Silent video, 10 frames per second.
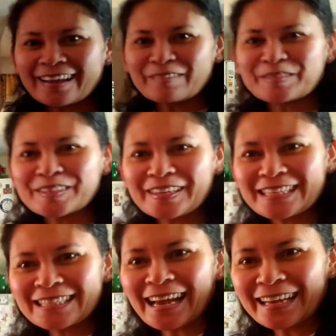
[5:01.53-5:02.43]
am so
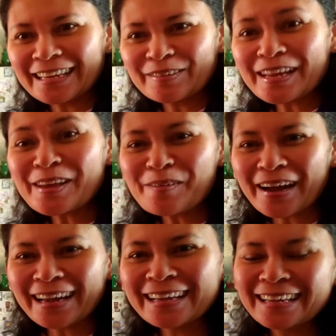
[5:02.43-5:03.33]
excited.
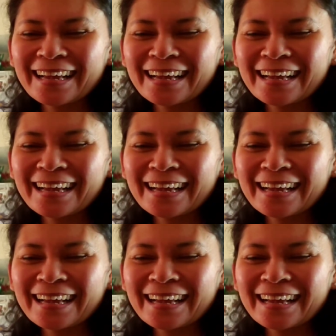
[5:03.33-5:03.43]
Anyway,